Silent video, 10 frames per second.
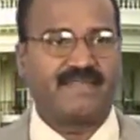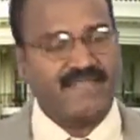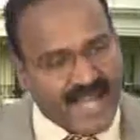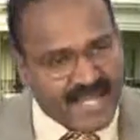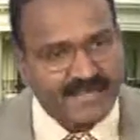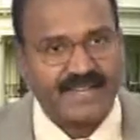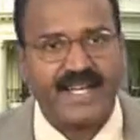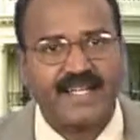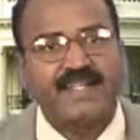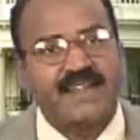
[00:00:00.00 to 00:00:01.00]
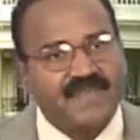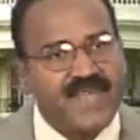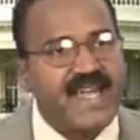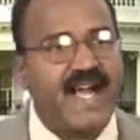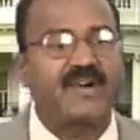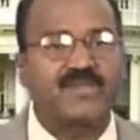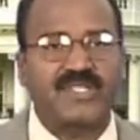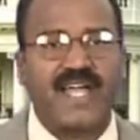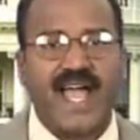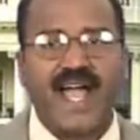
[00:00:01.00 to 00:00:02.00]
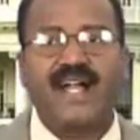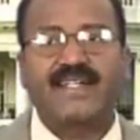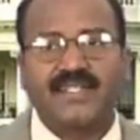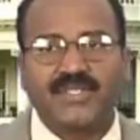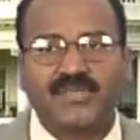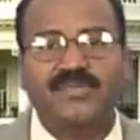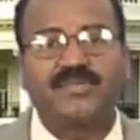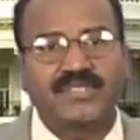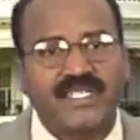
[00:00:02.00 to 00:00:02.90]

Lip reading: Wherever we have to add 2,